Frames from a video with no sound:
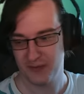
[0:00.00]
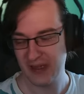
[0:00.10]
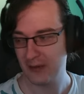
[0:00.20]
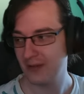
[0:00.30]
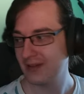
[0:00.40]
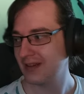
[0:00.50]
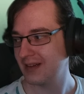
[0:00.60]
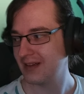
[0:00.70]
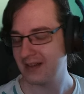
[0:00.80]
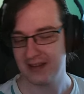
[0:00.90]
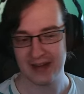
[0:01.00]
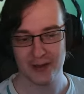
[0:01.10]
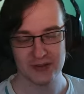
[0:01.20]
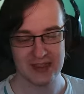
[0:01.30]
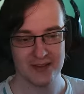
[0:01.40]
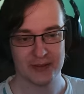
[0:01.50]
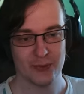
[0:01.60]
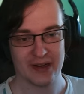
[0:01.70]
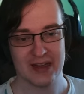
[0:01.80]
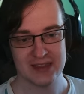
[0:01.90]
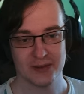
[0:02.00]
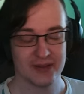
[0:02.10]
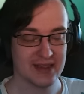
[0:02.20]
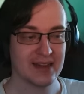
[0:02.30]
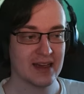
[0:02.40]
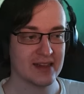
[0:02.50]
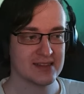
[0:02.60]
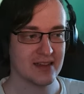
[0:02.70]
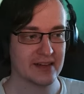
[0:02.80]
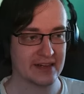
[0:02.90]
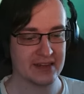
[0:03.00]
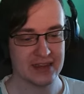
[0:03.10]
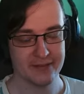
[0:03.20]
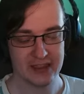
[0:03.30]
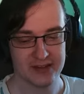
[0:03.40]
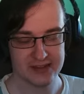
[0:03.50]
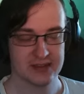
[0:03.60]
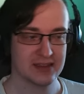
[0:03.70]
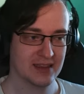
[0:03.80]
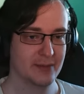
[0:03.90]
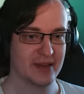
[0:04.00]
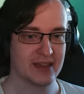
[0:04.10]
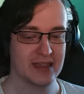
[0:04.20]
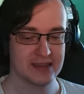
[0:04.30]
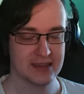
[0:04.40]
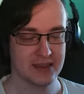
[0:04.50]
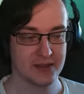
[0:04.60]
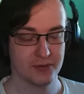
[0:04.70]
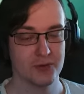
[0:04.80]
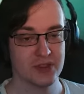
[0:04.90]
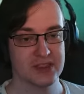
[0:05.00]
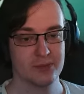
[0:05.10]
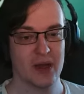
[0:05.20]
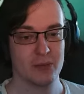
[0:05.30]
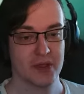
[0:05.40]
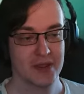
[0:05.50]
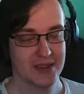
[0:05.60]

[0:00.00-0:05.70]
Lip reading: we have regrowths after one cast on 3 targets already, and we can just keep recasting it to just pump